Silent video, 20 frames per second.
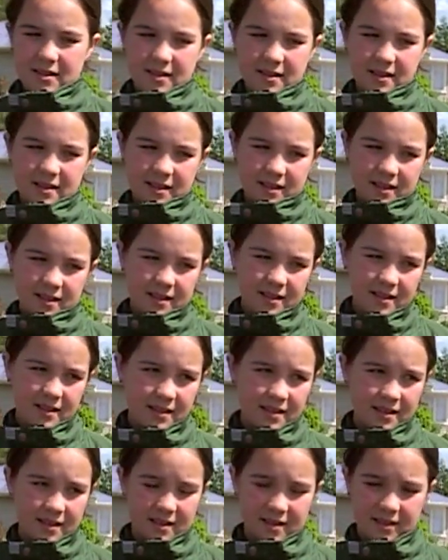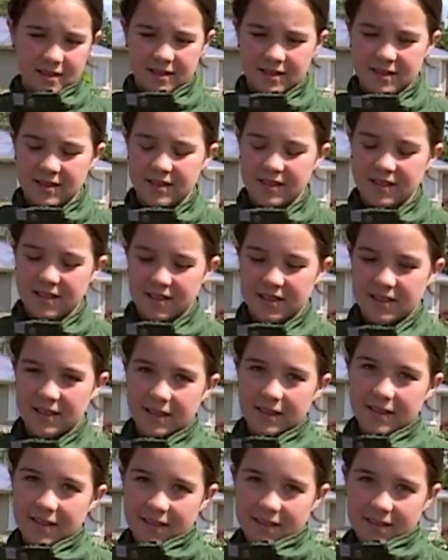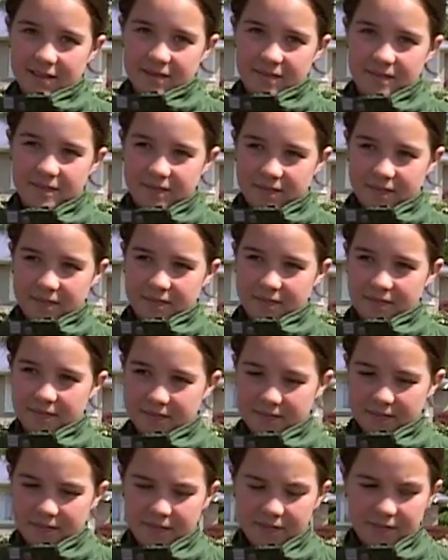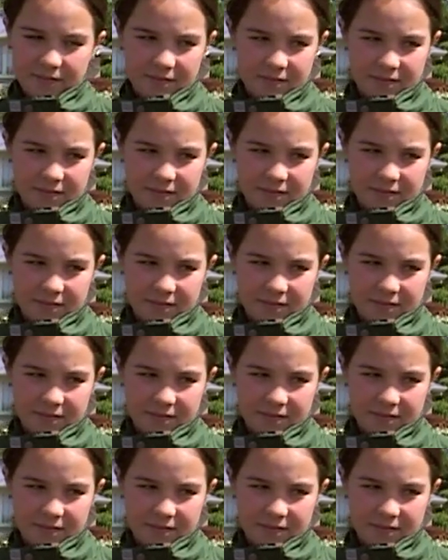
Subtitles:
(not speaking)